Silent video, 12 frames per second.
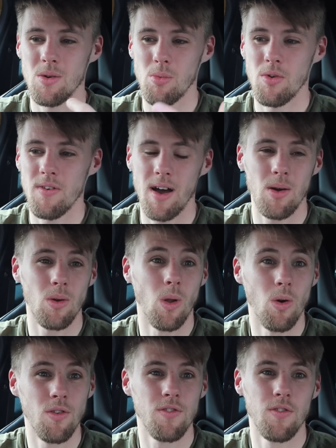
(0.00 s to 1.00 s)
without
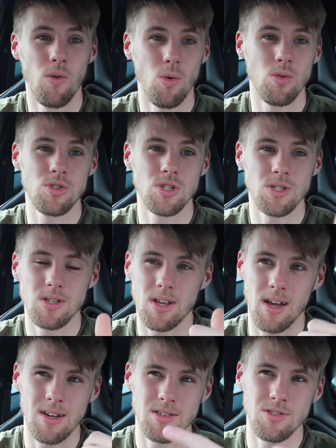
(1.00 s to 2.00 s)
like forging
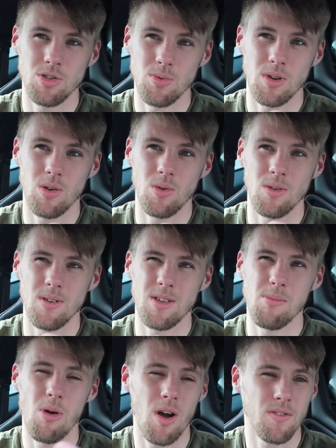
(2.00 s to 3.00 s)
and doing like,
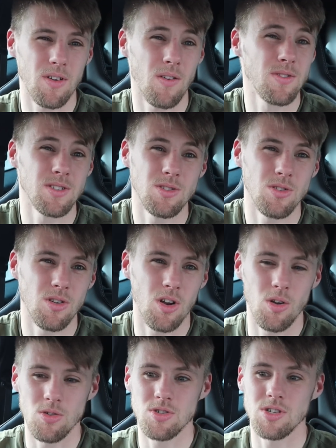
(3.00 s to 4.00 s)
you might have to obviously do the
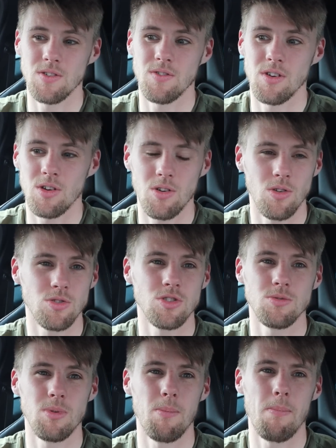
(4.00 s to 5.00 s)
clutch if your clutch
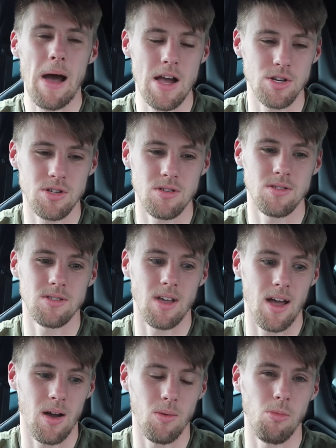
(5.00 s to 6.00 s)
has been bashed
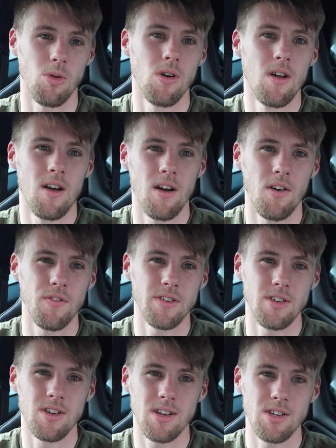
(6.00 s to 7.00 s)
to hell, but I
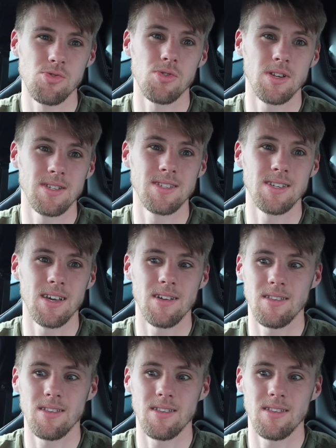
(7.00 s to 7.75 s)
think you can literally sit